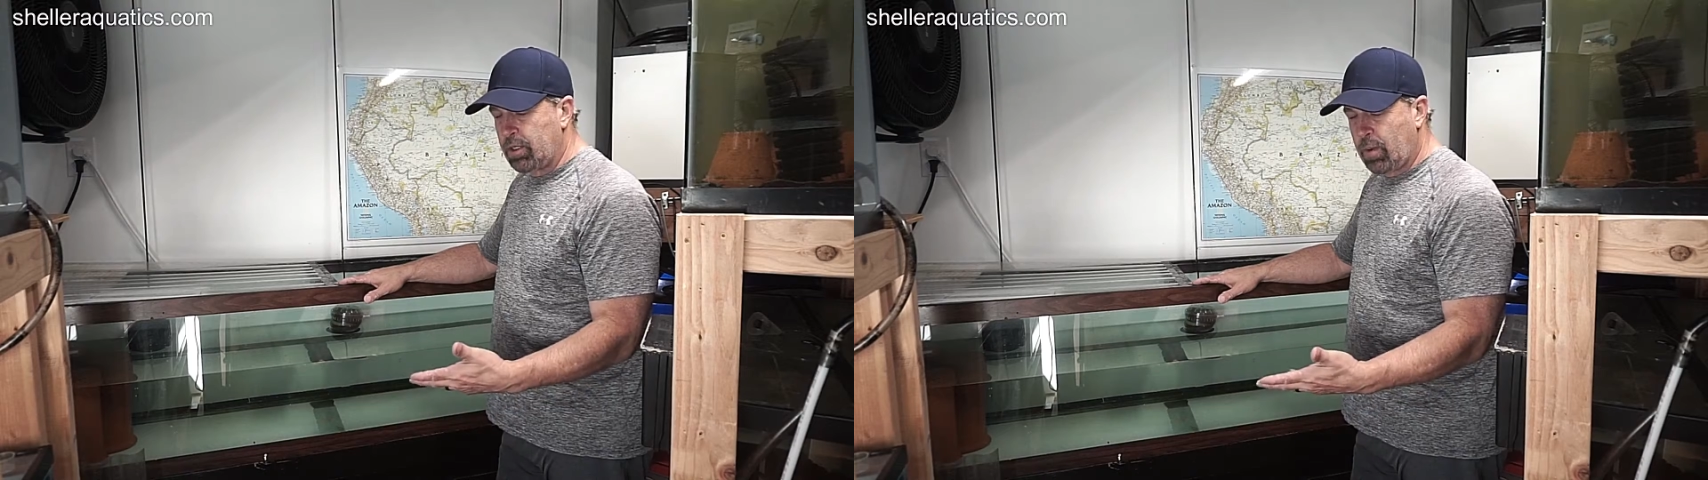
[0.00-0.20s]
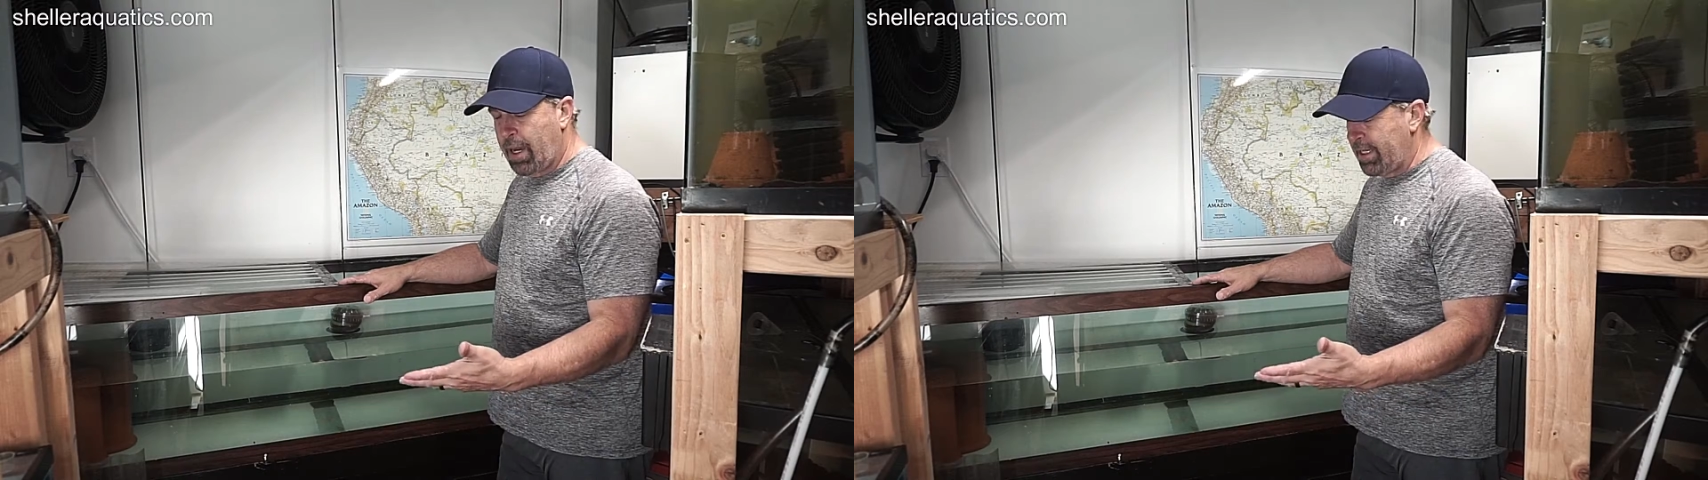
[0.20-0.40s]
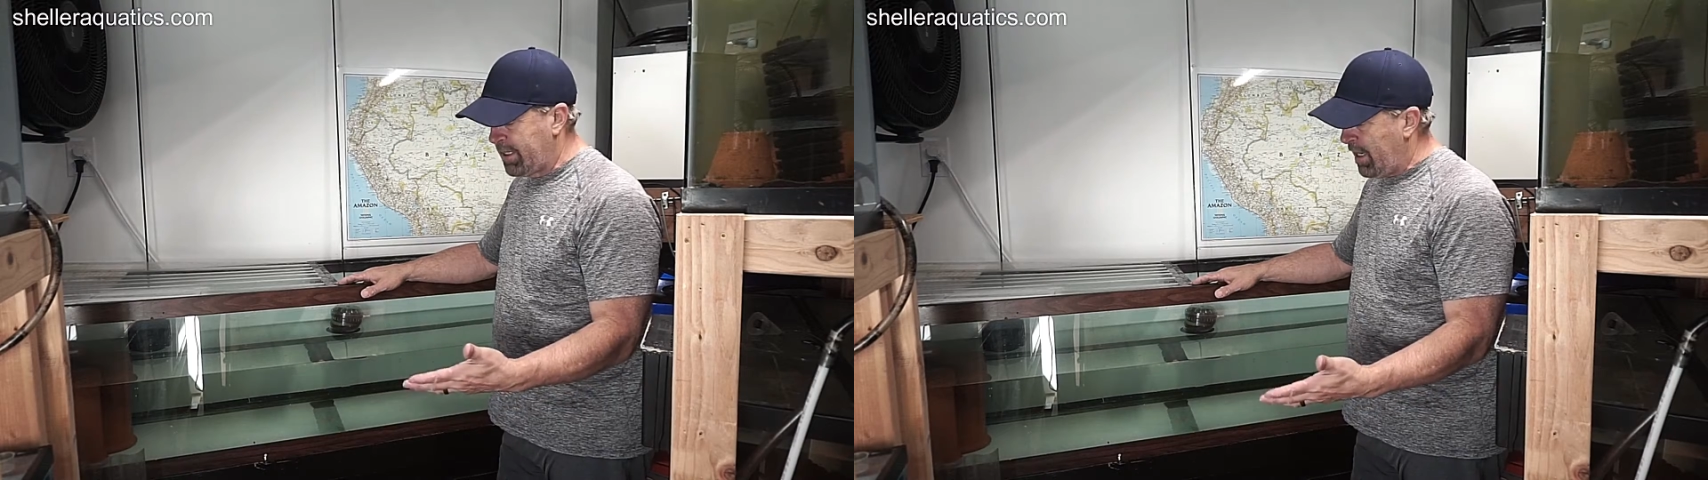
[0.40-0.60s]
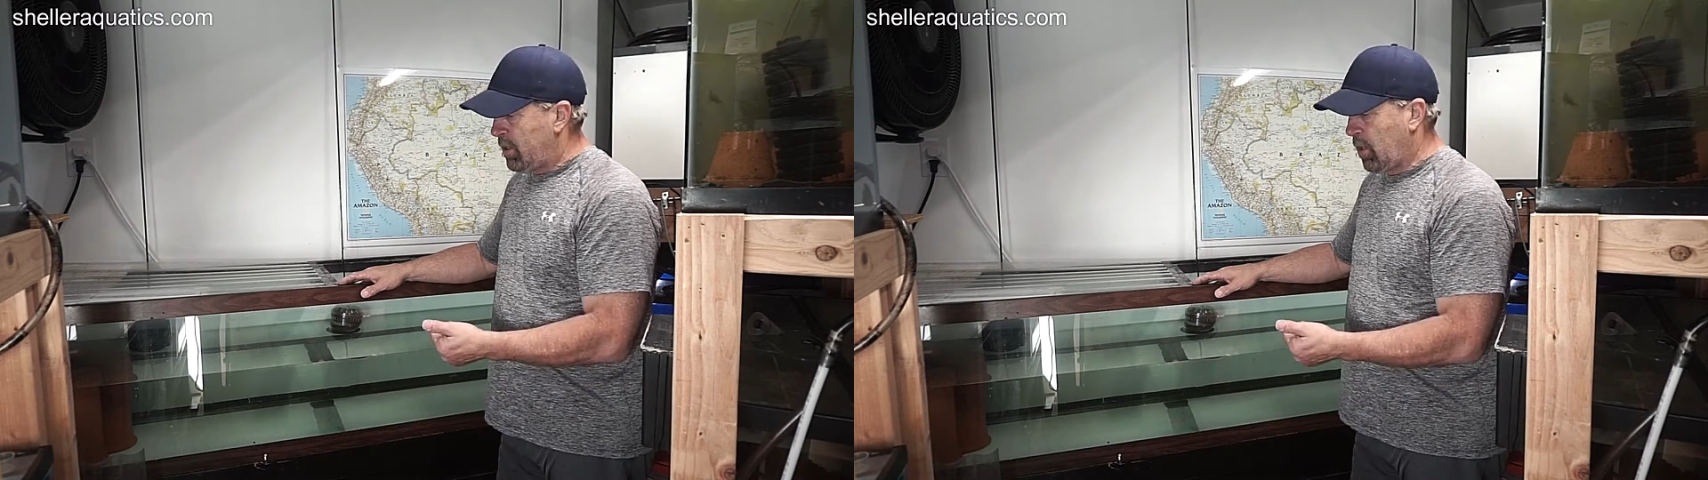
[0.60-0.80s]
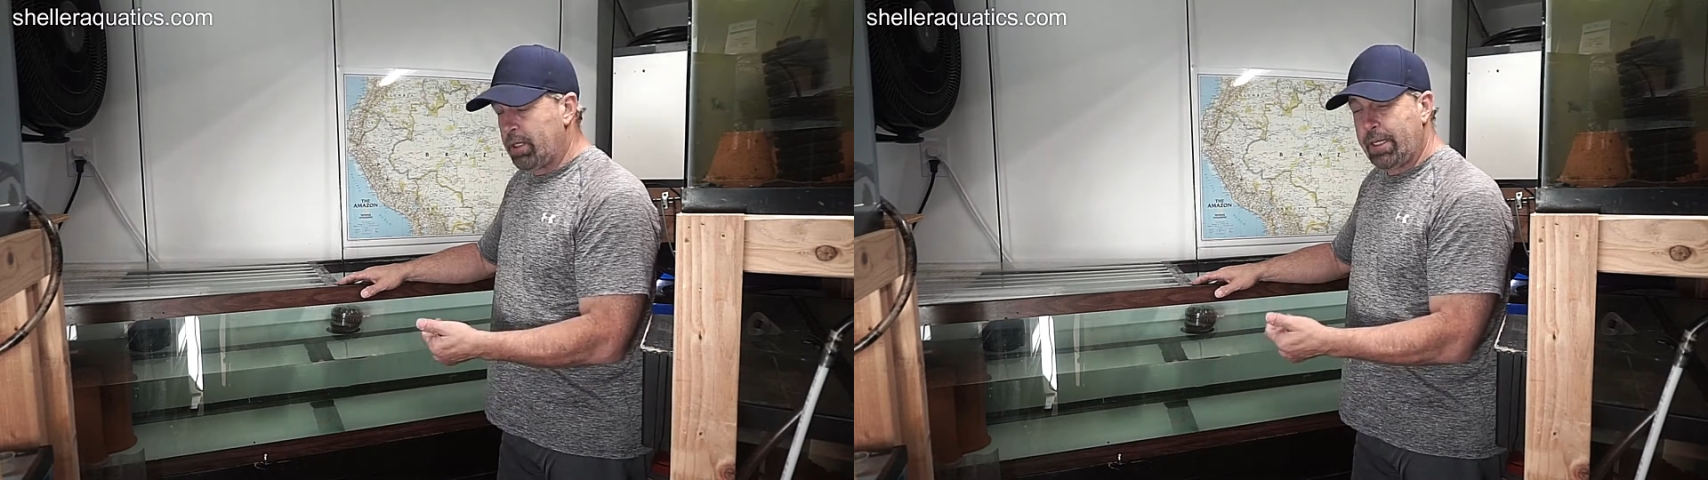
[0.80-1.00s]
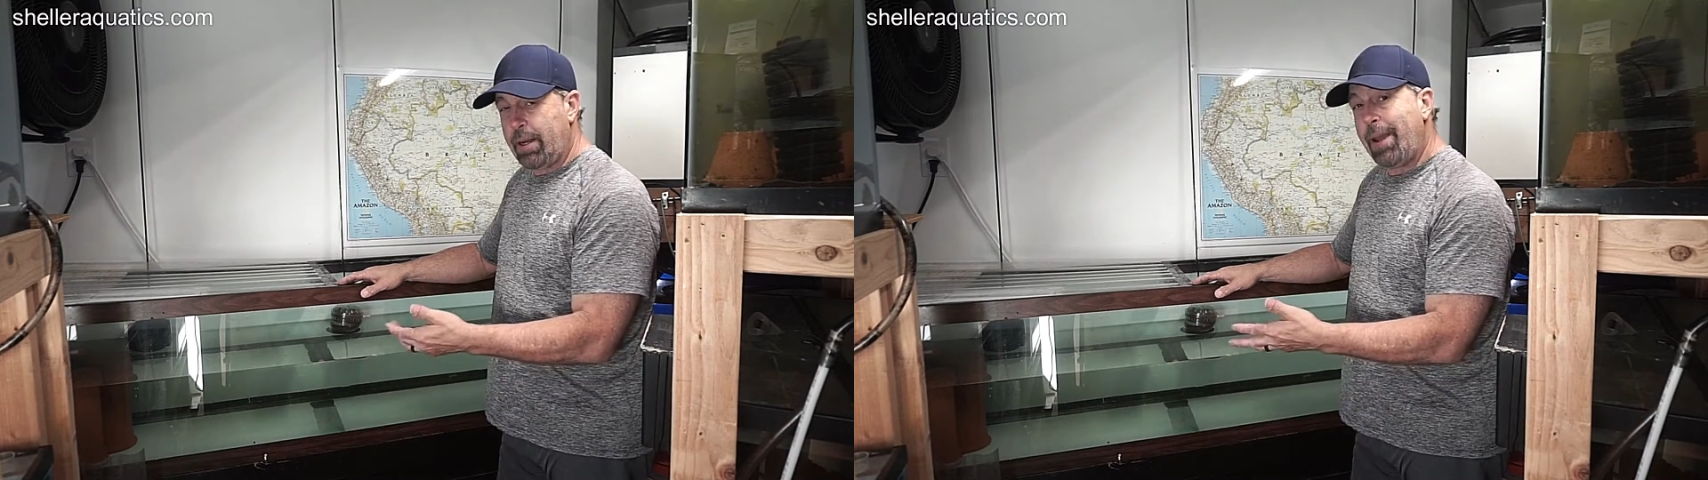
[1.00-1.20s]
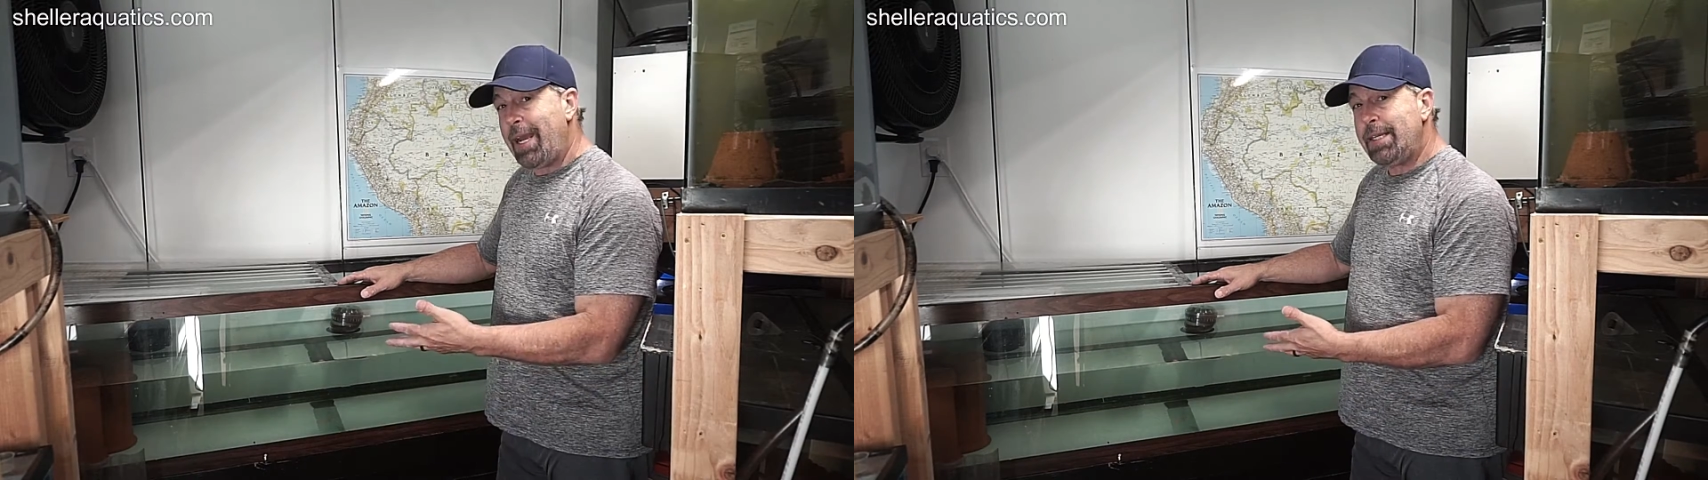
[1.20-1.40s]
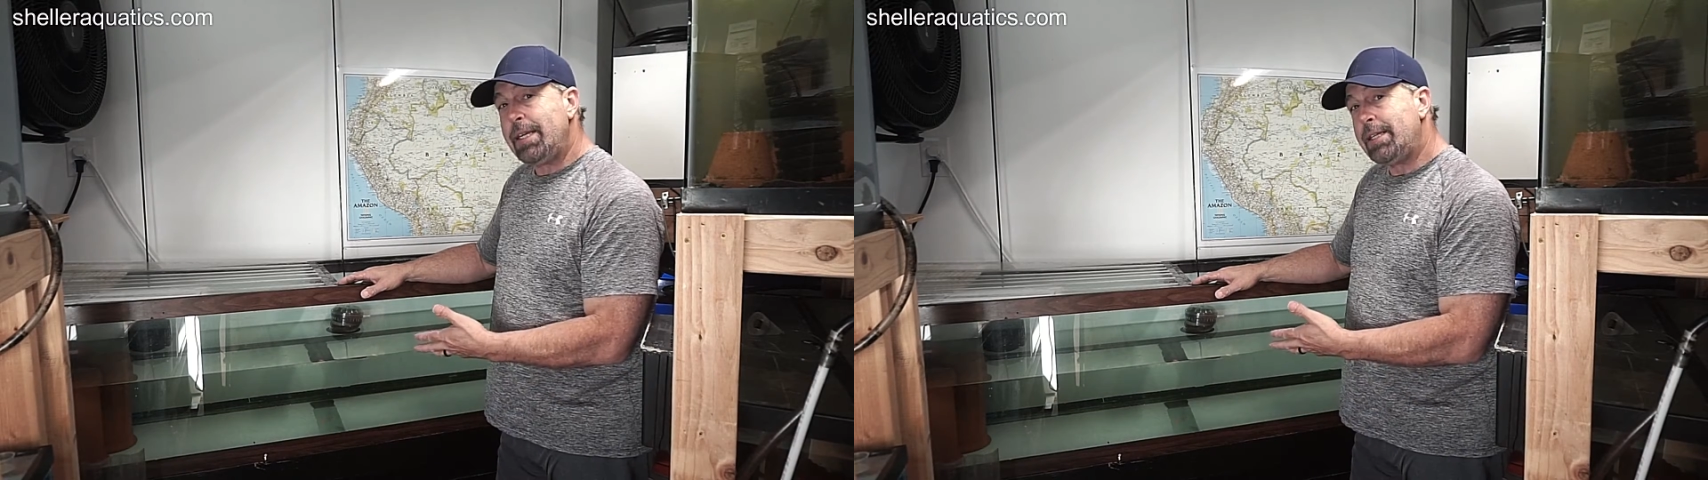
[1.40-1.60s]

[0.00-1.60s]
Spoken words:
it twice. So it's an amazing